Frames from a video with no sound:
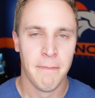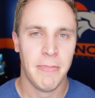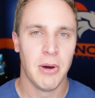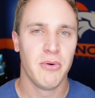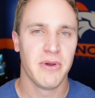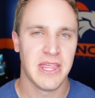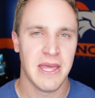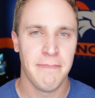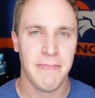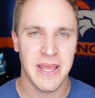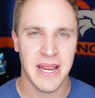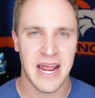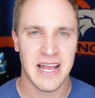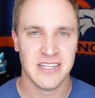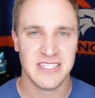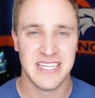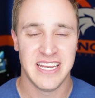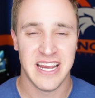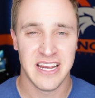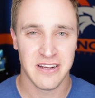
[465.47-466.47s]
But with them being out of
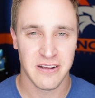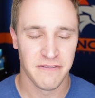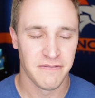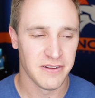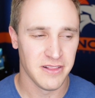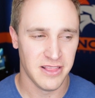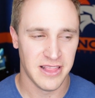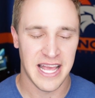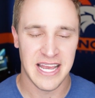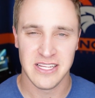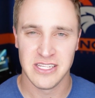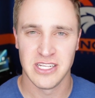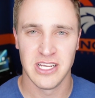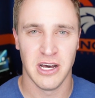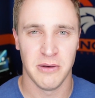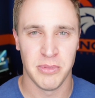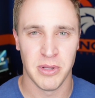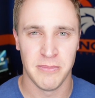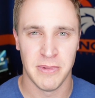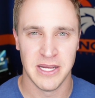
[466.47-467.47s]
stock for the last
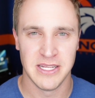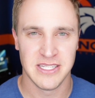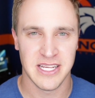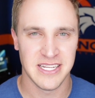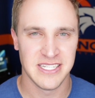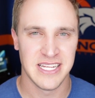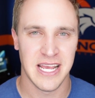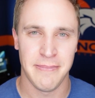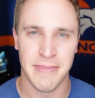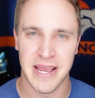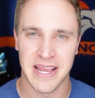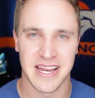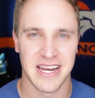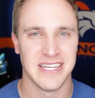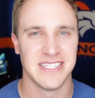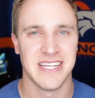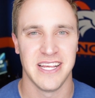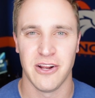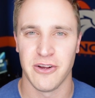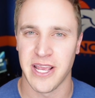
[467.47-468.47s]
couple months, I sat back and I
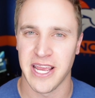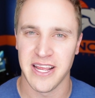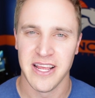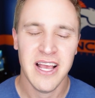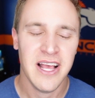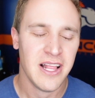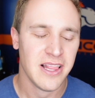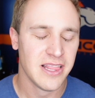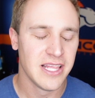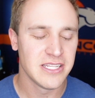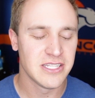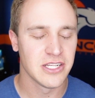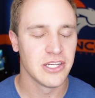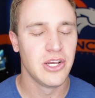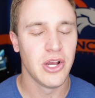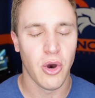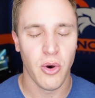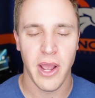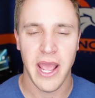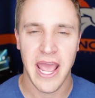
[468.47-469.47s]
said, okay, let's
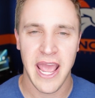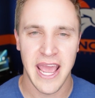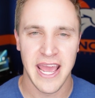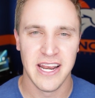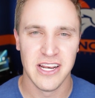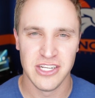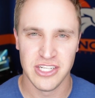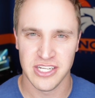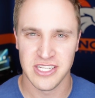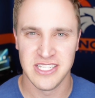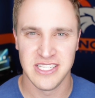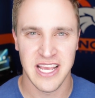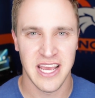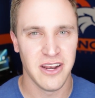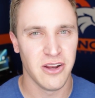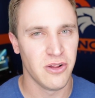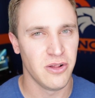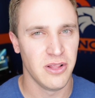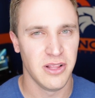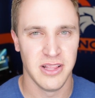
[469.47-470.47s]
go ahead and just
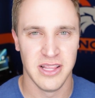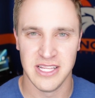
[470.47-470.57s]
settle.